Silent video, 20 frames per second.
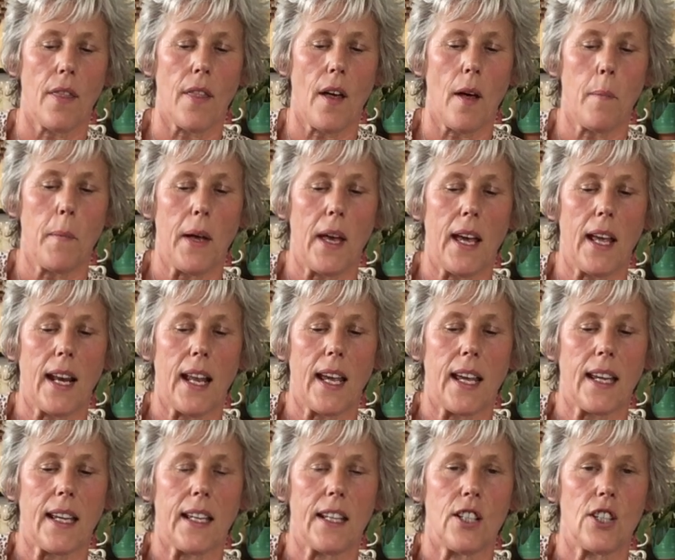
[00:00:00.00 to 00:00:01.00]
thumb and I
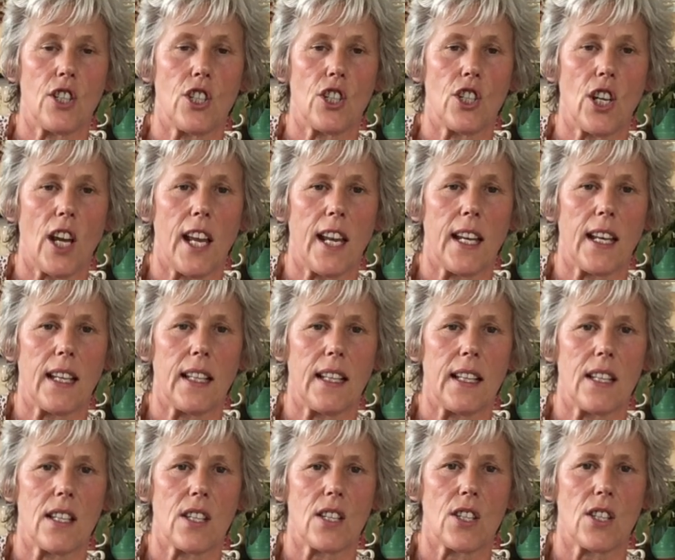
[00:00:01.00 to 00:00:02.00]
can
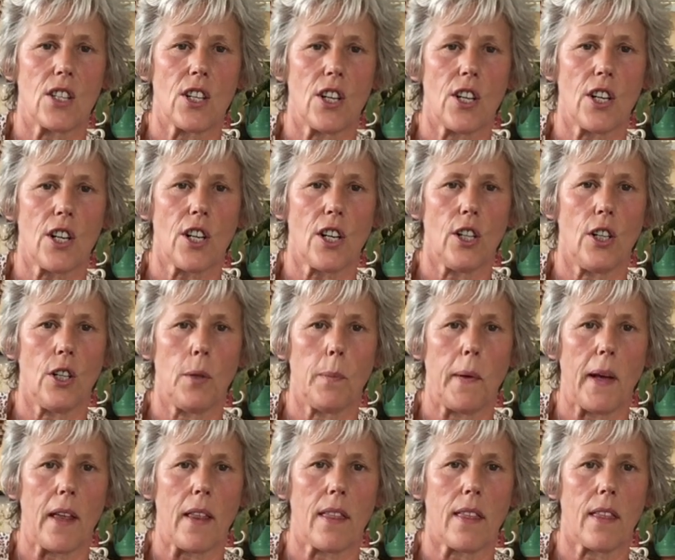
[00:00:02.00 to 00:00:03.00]
gently circle
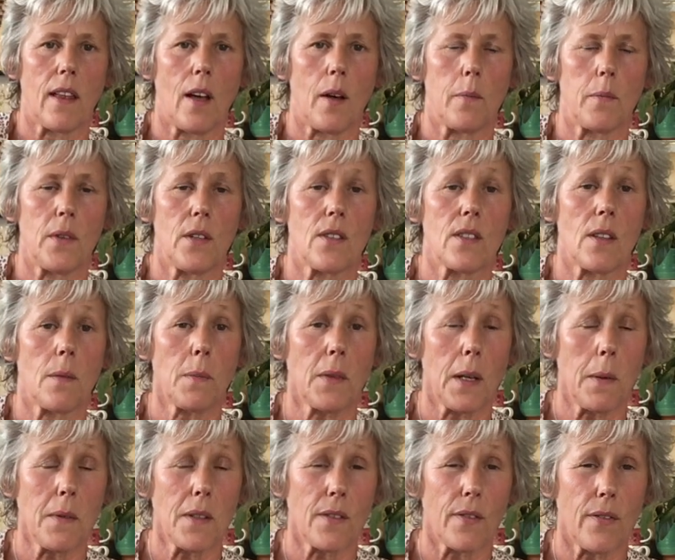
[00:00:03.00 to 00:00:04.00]
my thumb. You
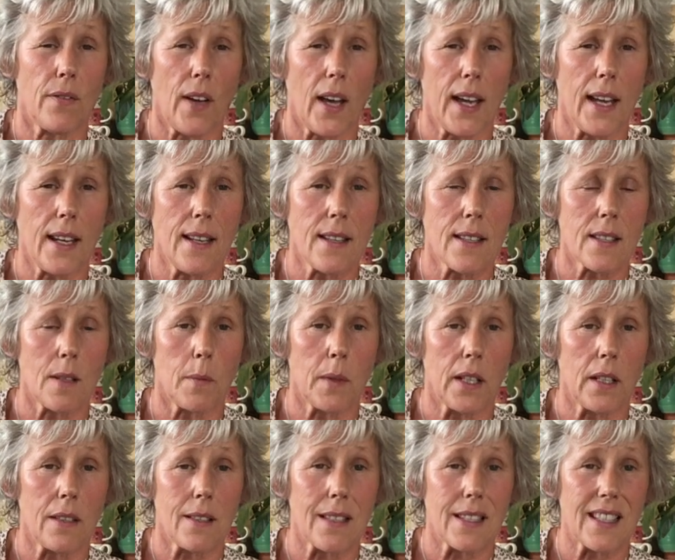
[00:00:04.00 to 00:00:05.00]
sometimes find some
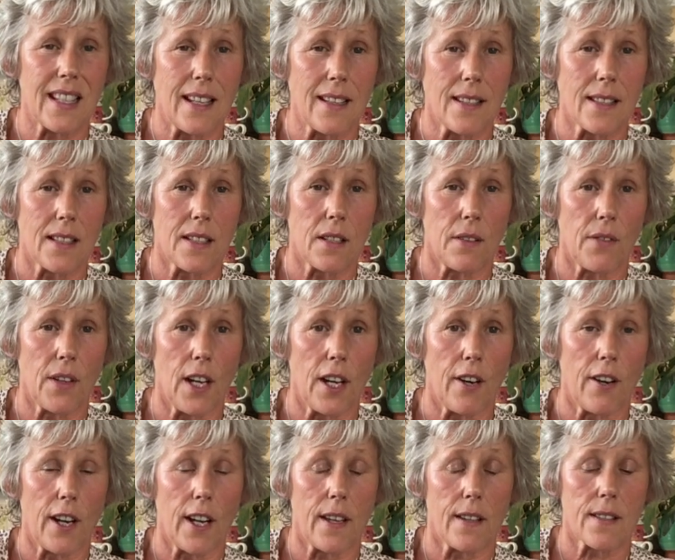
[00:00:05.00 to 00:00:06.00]
little sensitive
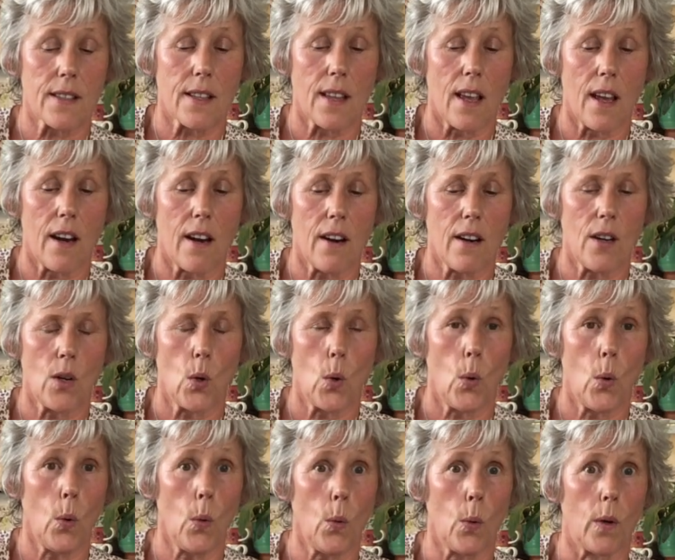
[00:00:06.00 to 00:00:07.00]
areas there.
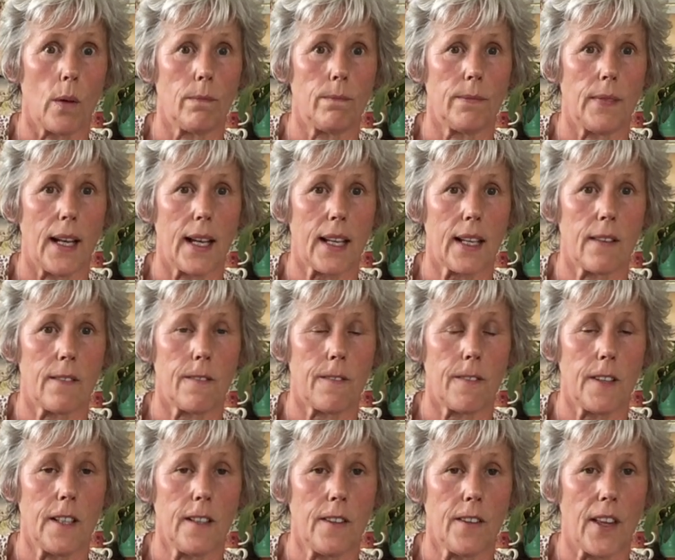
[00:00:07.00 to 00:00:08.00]
Oh, I can
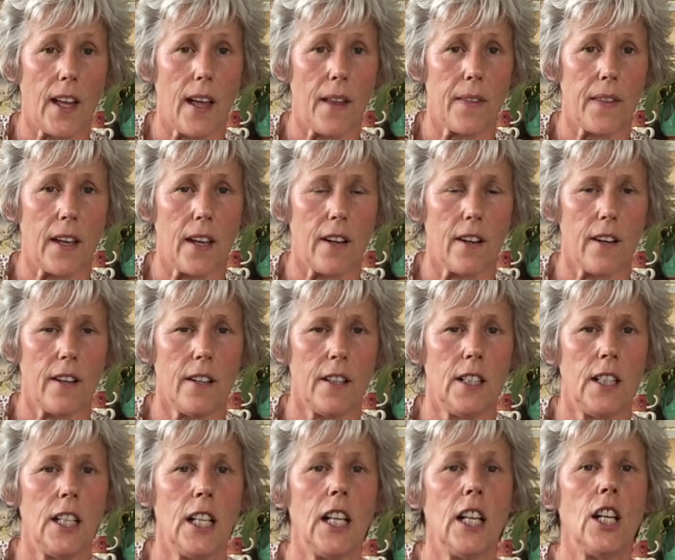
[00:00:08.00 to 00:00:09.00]
feel that there.
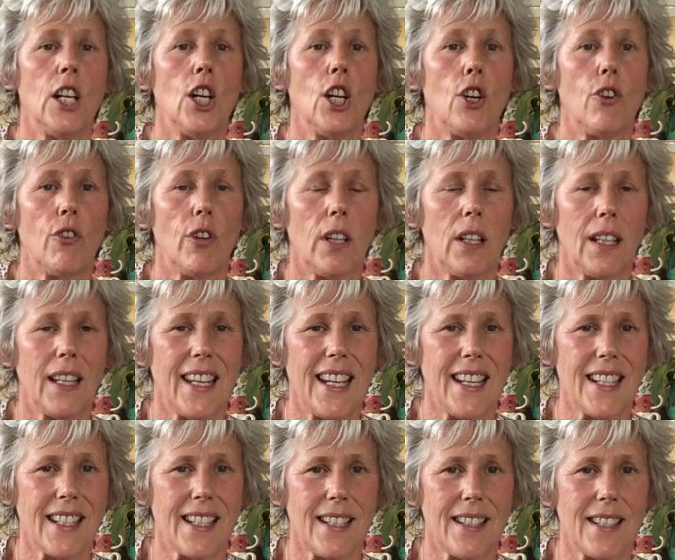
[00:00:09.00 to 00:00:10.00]

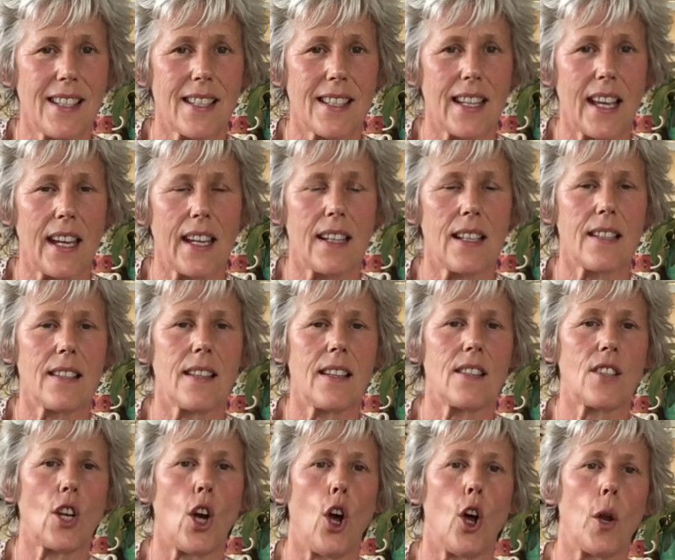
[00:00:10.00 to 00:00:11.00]
Relating to sinuses
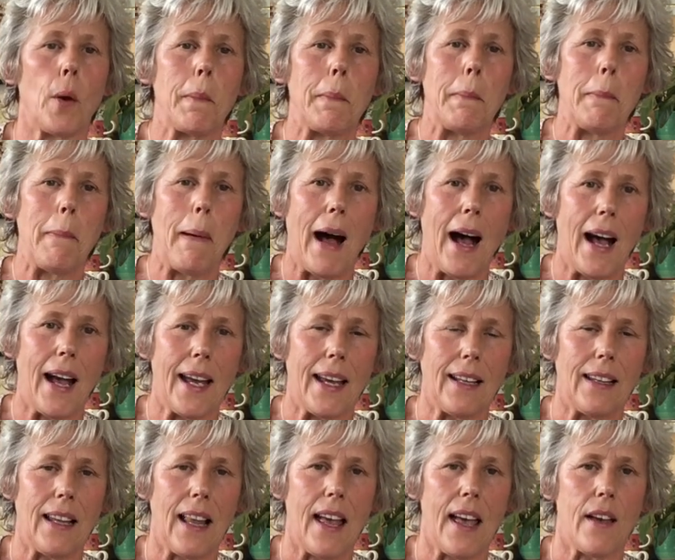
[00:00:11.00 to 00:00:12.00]
on my
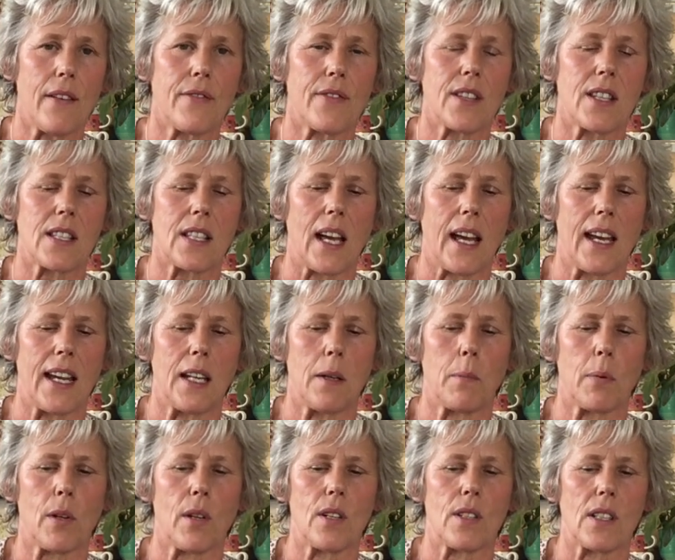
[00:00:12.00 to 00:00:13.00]
left side
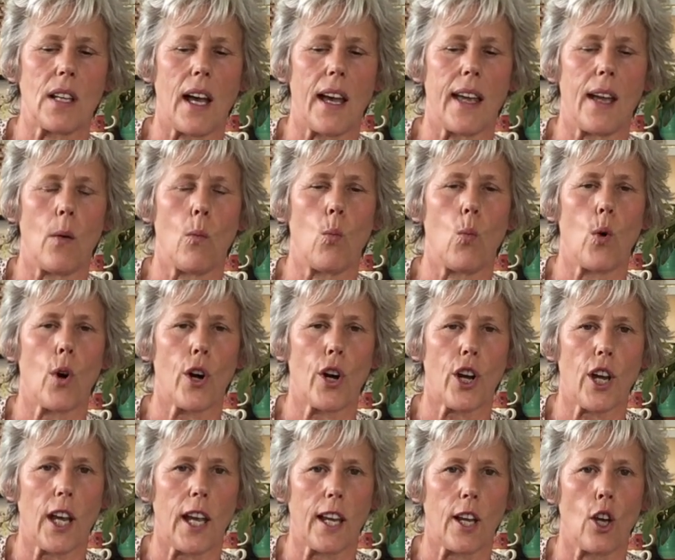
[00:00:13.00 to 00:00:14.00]
because I am
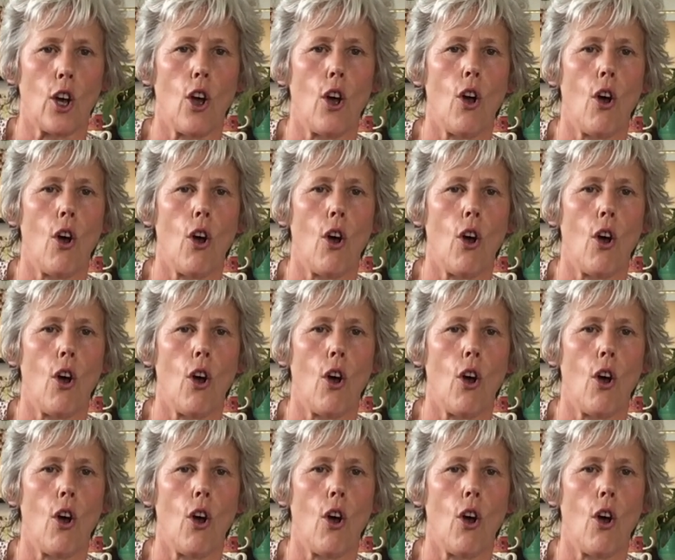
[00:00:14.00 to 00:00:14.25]
working